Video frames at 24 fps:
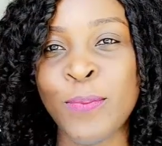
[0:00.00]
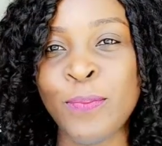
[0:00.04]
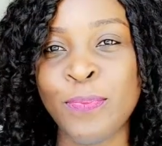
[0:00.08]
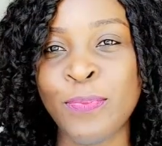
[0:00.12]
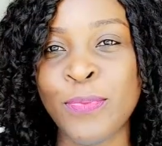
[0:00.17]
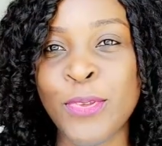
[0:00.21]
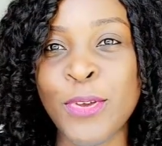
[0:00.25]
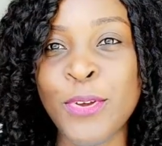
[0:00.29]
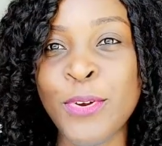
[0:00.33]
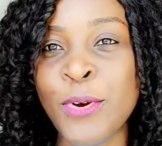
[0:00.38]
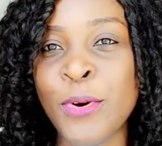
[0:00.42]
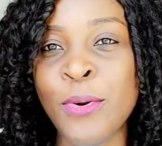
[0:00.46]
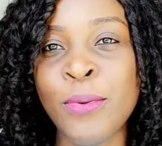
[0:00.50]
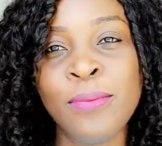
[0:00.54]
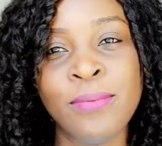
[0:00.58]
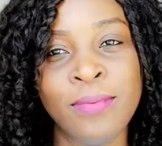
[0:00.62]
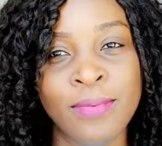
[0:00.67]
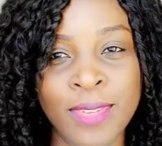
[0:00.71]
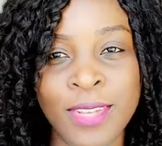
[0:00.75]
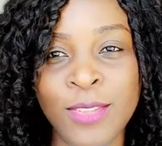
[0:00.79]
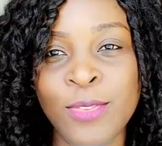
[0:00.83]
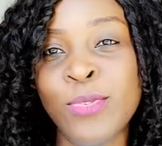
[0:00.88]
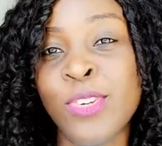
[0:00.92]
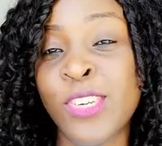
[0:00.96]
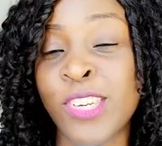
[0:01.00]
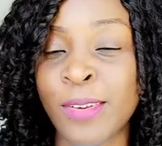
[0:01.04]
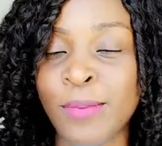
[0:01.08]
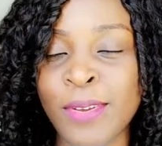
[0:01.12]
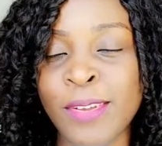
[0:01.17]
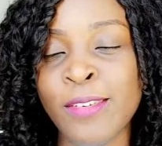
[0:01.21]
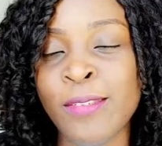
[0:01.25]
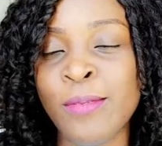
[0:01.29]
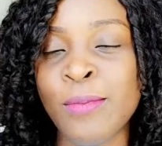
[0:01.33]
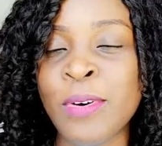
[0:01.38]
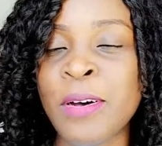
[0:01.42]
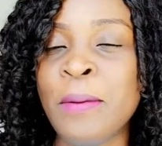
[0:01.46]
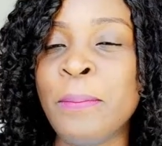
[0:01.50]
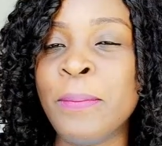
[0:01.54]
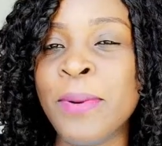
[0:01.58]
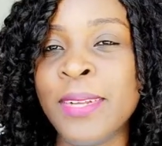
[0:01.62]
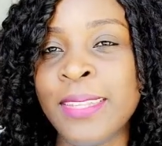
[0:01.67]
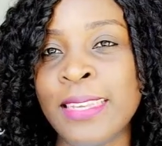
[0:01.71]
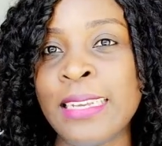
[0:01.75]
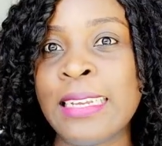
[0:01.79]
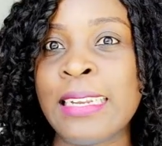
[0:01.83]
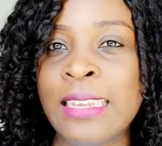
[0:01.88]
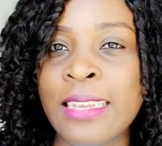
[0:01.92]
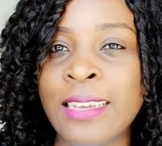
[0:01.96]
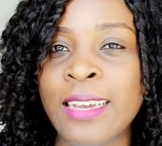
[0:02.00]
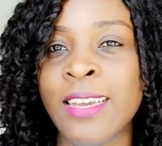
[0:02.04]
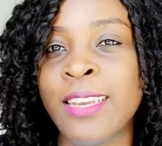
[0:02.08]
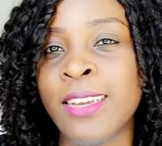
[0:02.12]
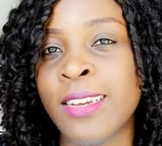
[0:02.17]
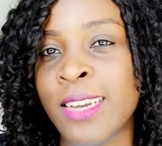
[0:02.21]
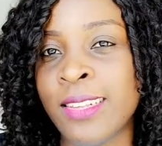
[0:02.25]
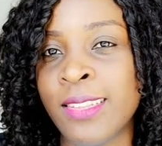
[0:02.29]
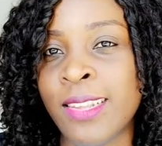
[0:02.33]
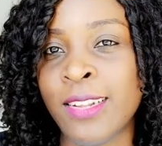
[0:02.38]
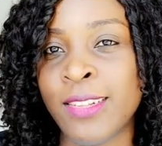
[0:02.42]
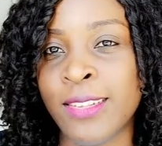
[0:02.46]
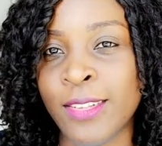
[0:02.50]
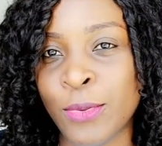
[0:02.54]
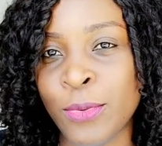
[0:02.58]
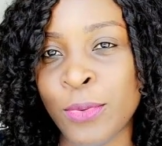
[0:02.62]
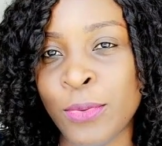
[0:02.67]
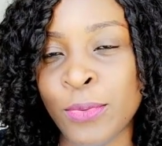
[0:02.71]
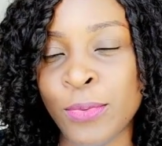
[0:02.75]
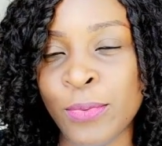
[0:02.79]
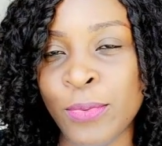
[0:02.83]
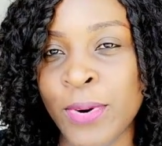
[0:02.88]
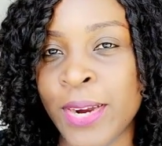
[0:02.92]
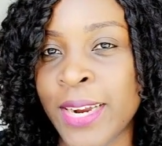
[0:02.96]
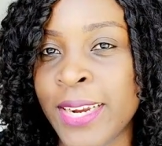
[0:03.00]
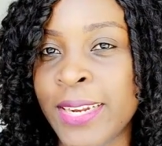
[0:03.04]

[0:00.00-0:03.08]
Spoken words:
You know, the two shall become one, but technically you guys are two, right?